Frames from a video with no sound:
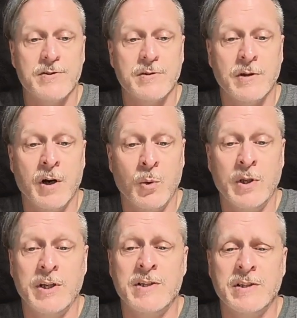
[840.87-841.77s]
are
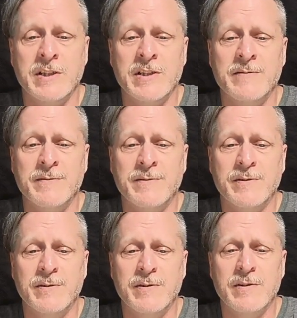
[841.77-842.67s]
willing to leave
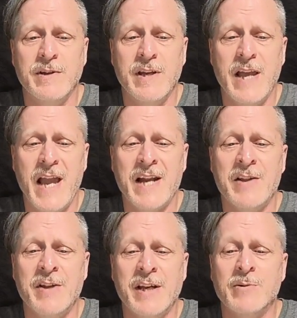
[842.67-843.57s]

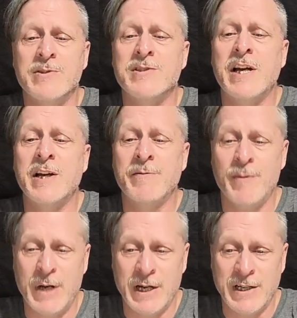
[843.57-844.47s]
anything outside of the
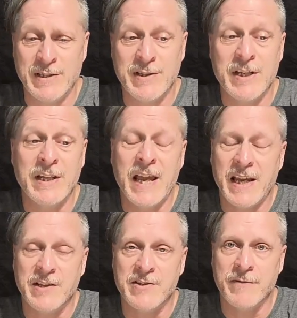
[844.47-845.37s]
mines in the
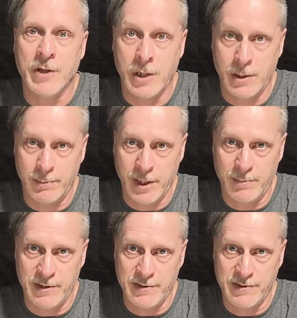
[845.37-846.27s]
hands of the
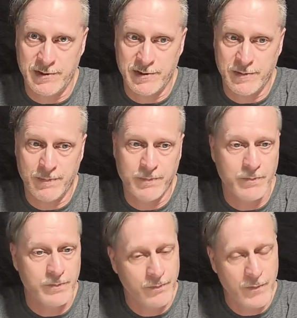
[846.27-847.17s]
hobgoblins.
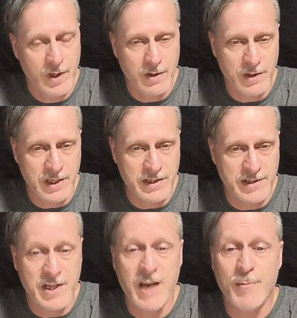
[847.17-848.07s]
The
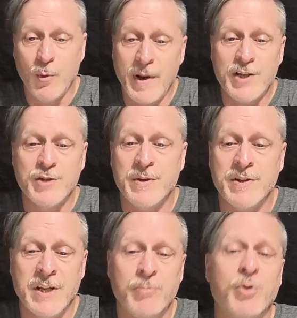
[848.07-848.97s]
same arrangement
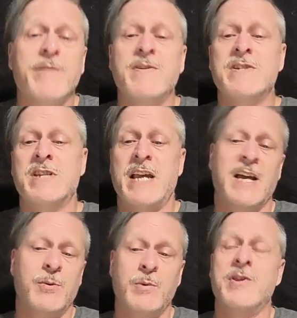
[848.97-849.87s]
they'd previously
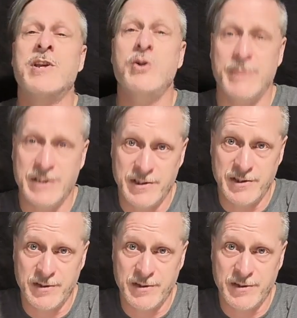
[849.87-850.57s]
had with the humans.